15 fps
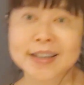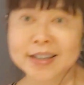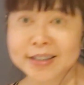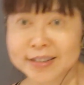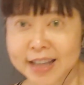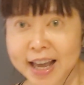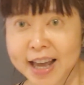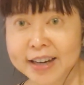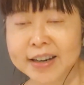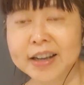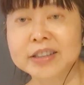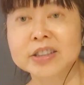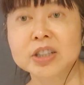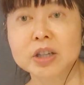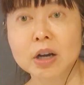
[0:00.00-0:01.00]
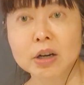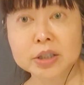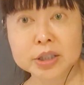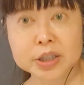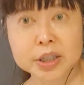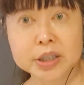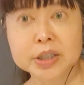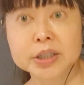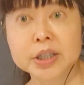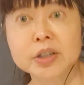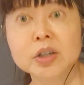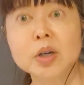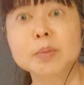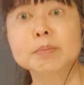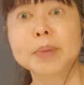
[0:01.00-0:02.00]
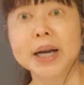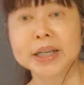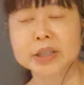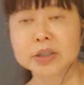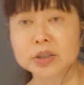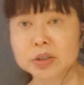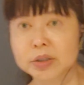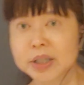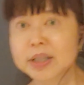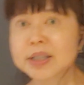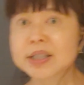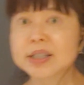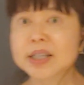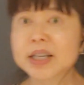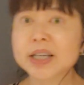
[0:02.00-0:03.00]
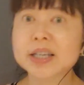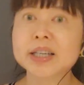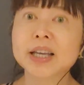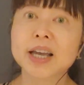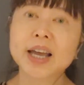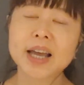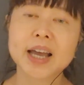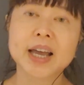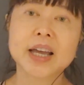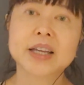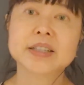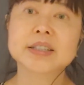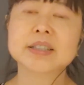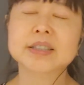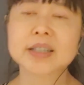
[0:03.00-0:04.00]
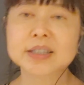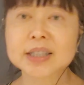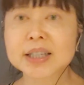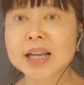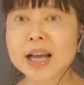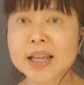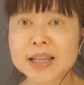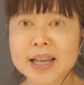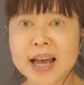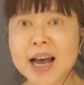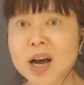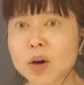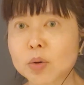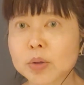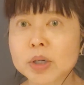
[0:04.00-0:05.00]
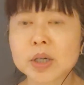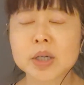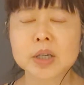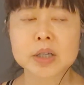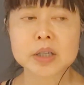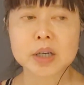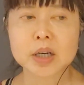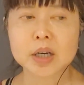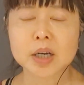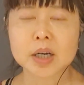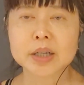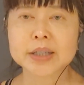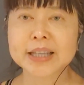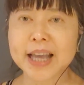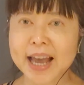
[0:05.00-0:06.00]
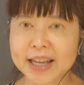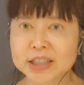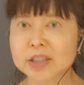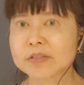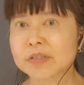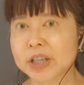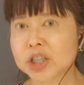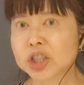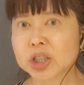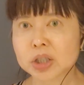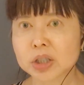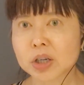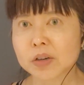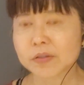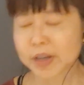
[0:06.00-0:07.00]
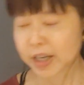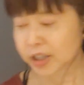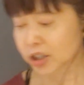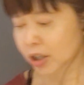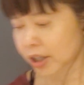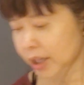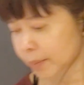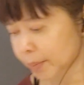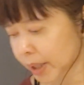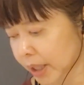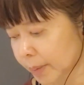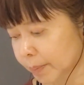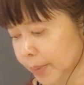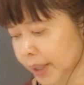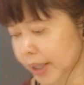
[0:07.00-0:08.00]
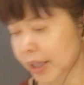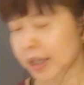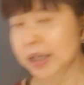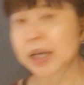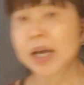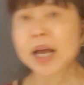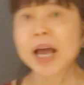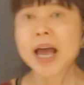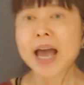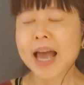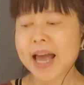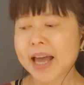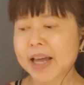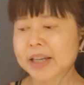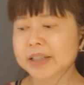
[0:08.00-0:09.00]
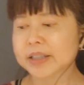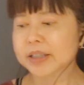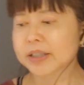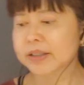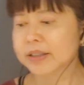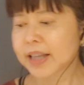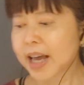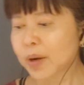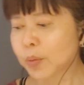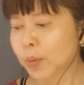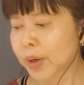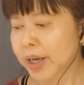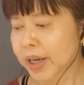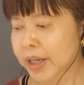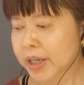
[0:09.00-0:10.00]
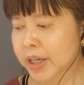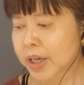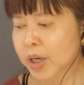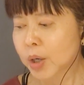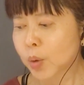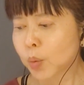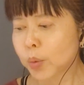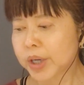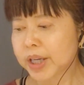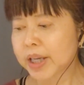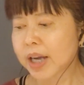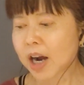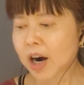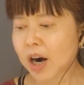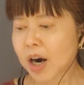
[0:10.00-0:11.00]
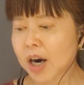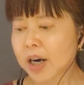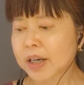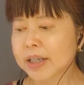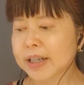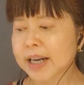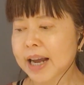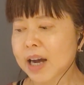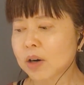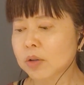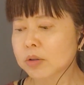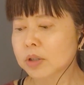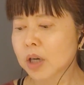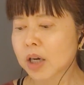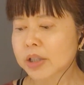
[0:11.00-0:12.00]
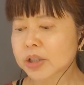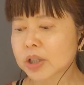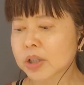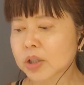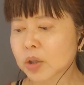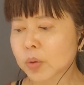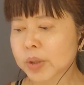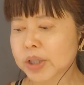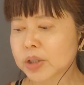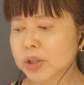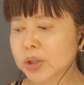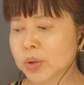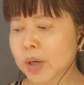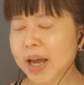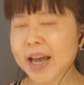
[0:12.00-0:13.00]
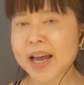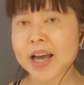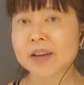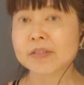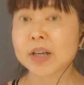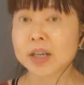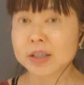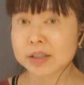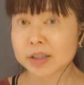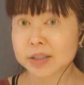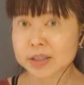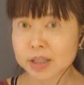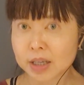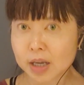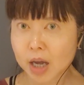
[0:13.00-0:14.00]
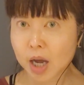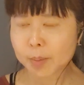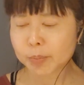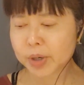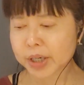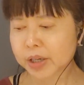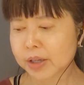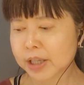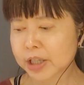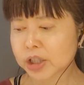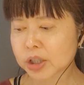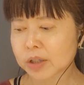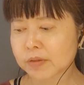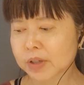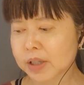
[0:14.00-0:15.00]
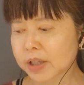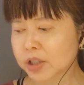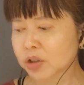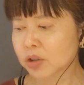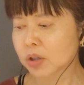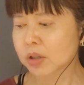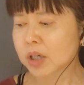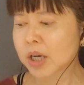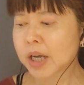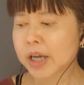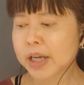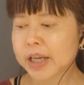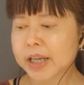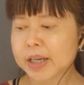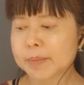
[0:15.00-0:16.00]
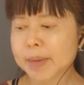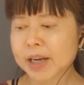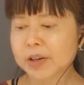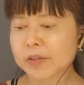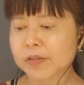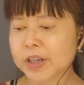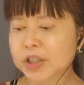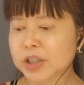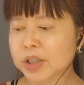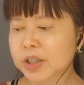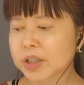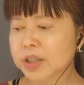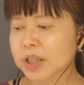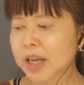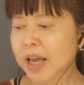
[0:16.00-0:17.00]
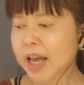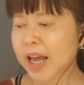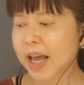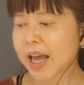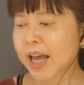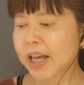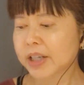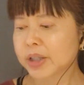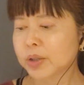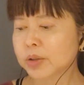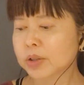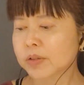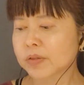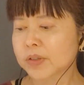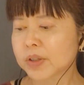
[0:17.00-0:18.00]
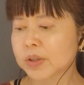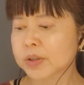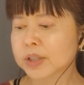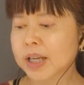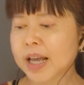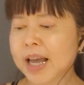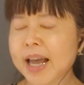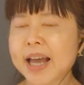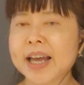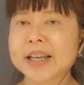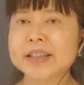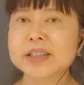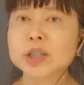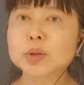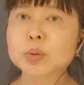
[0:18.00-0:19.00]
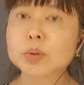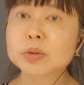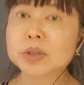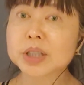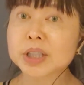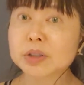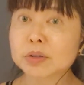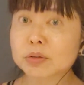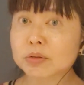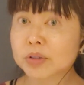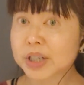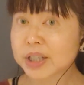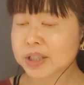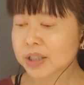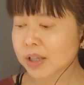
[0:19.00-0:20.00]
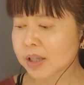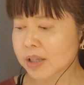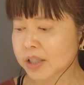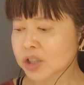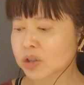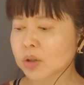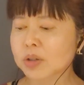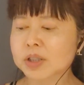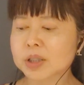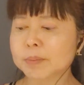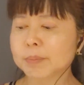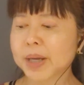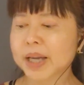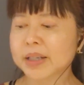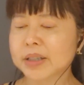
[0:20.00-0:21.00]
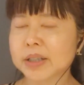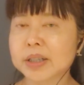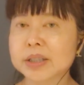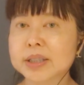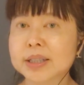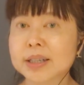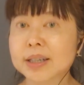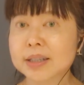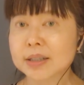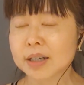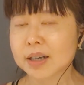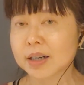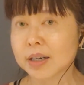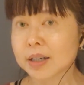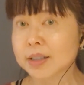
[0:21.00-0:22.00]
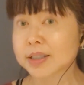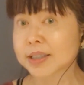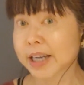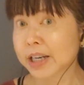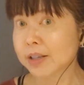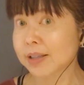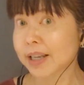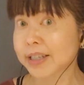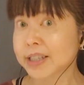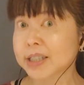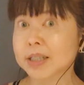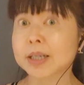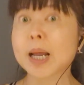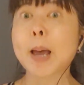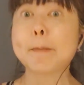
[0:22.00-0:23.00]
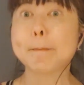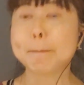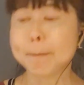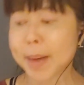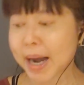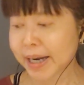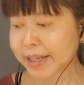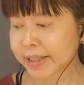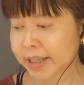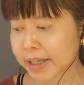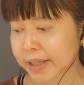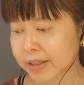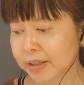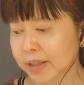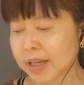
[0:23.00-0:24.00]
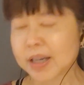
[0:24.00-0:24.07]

That, as an oxysterol, binds to INSIG and doesn't allow the activation of SREBP. And that way, we are now not going to have this upregulation of cholesterol in macrophages and neutrophils, and this will decrease the cholesterol-dependent cytolysin binding